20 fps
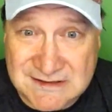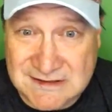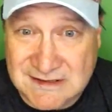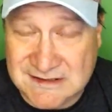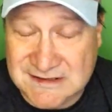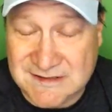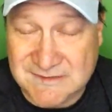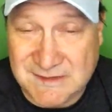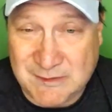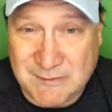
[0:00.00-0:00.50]

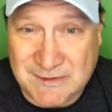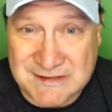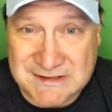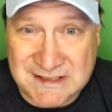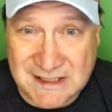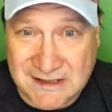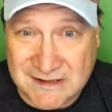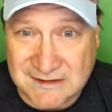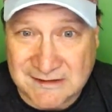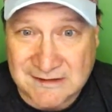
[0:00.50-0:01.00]
something went
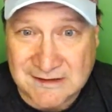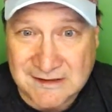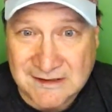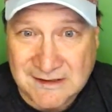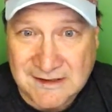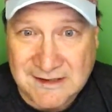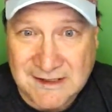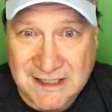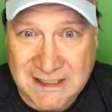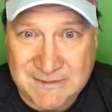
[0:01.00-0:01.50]
down
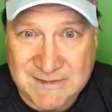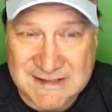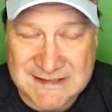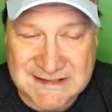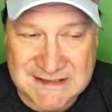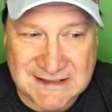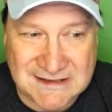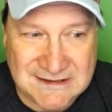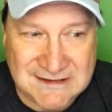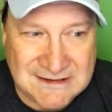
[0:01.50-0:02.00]
and I missed
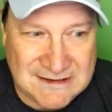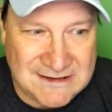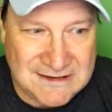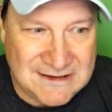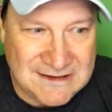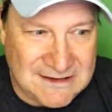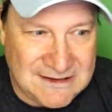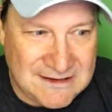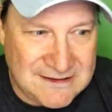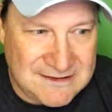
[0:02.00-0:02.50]
it,
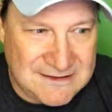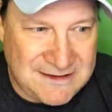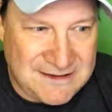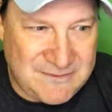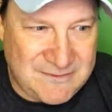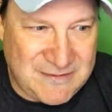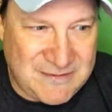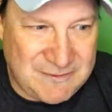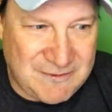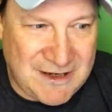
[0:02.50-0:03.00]

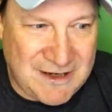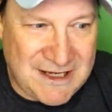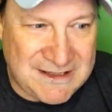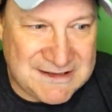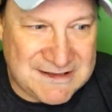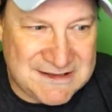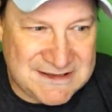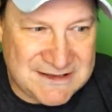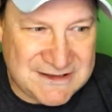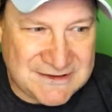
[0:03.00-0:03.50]
that'd be
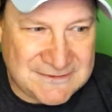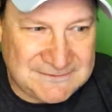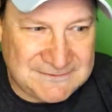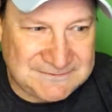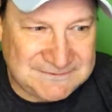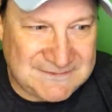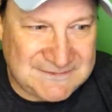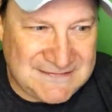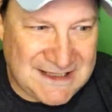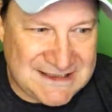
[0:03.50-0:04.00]
rotten. So
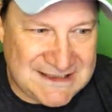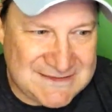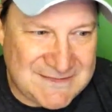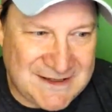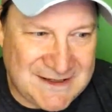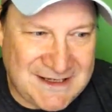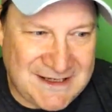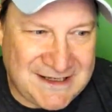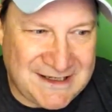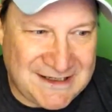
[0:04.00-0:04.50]
that's
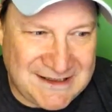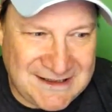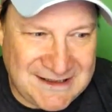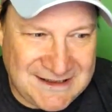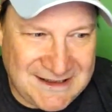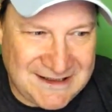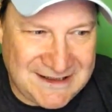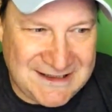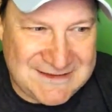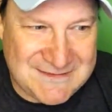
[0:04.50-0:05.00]
my
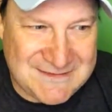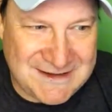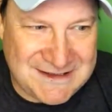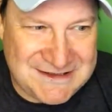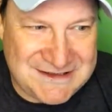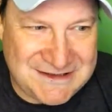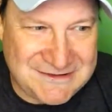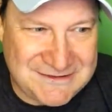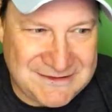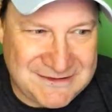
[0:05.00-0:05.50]
that's my issue.